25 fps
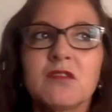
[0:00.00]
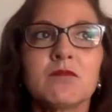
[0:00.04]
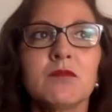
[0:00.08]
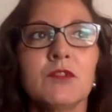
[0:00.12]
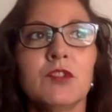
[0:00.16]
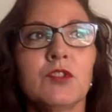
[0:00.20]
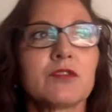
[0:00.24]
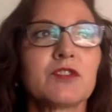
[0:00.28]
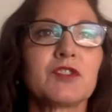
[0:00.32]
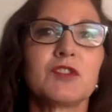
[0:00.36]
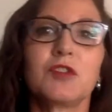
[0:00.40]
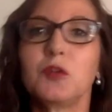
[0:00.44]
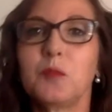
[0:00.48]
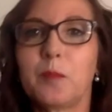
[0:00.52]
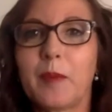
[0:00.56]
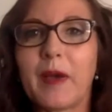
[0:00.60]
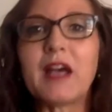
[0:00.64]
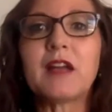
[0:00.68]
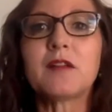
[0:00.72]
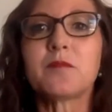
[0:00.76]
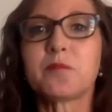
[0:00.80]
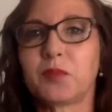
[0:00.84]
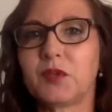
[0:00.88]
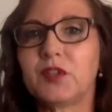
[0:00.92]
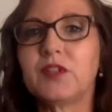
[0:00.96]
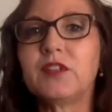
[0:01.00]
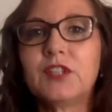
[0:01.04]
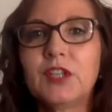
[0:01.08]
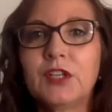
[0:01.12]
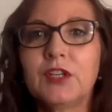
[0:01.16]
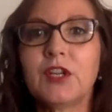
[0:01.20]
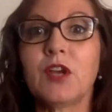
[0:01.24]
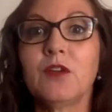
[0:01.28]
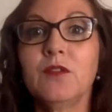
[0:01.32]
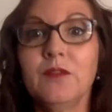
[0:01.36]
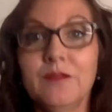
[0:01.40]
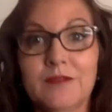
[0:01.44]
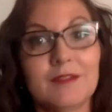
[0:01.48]
not too bad, but
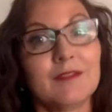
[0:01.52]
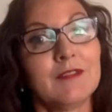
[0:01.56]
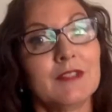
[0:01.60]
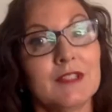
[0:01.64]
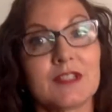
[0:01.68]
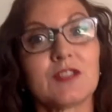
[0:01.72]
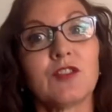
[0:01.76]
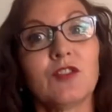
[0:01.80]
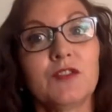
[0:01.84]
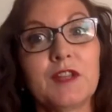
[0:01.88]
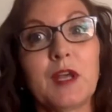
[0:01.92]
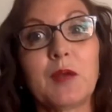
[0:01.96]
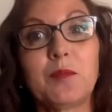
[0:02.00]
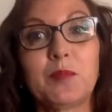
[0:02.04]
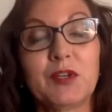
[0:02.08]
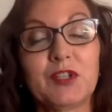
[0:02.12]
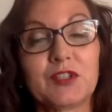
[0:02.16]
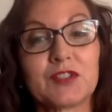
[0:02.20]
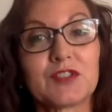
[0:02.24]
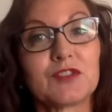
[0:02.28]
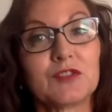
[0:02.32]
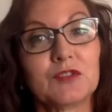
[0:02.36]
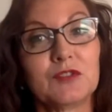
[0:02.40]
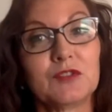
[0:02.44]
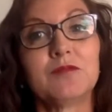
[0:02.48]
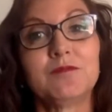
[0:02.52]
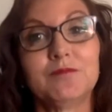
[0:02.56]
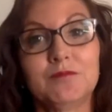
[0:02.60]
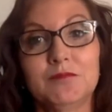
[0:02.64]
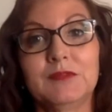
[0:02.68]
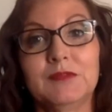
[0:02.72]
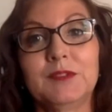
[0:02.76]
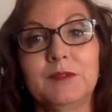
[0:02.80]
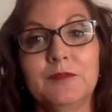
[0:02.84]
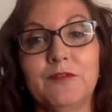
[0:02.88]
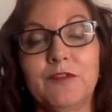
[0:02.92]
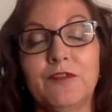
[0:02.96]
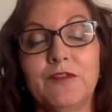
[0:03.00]
it's on their personal
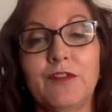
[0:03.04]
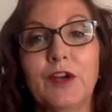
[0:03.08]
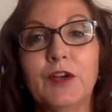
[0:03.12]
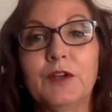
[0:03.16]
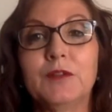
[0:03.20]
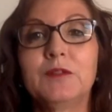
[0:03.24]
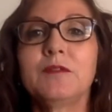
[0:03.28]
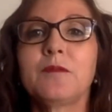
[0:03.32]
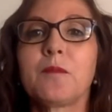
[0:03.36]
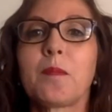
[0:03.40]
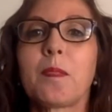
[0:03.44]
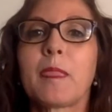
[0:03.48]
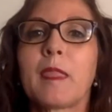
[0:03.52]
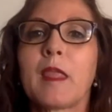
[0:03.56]
phone.